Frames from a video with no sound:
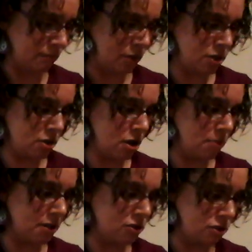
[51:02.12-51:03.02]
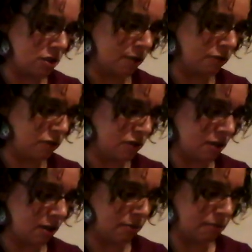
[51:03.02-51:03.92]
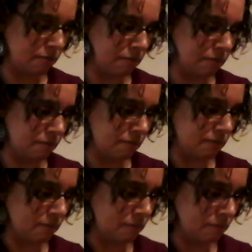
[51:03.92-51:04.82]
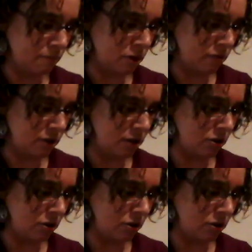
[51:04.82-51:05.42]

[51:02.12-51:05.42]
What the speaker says: Just talk amongst yourselves for a sec. Put everything